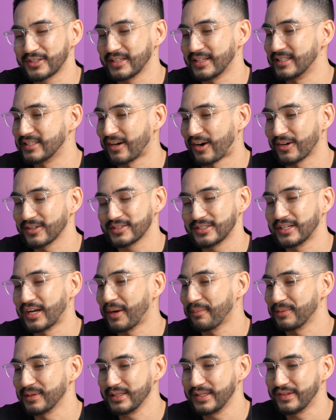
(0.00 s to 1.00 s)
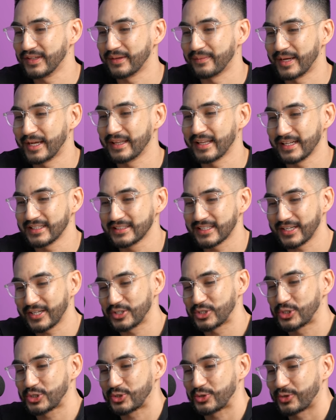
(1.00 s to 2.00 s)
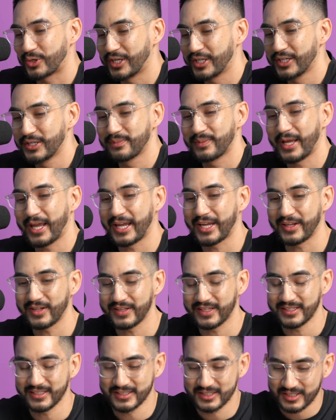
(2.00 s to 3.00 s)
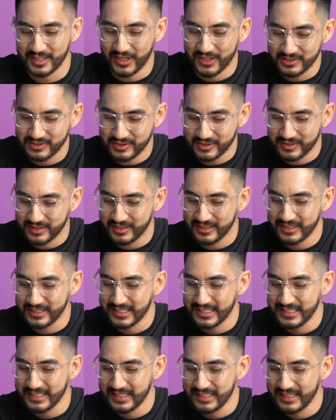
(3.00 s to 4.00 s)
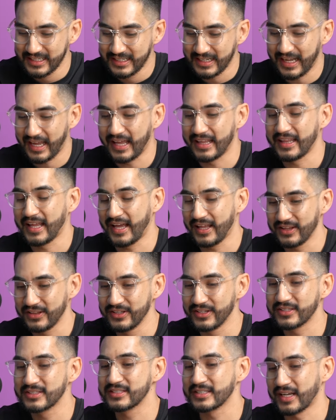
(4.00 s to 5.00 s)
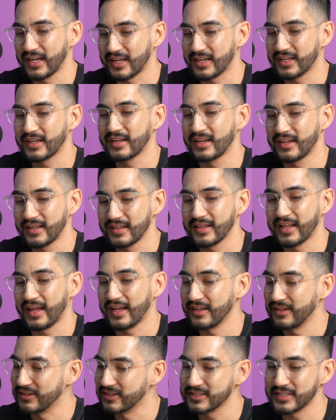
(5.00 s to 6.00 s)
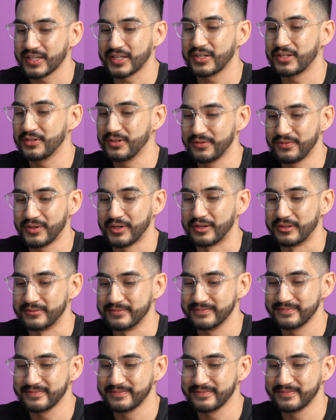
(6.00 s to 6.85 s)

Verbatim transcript: It's hard to not believe that, man. That's like a straight up alien saucer, and that looks like that looks like a U F O.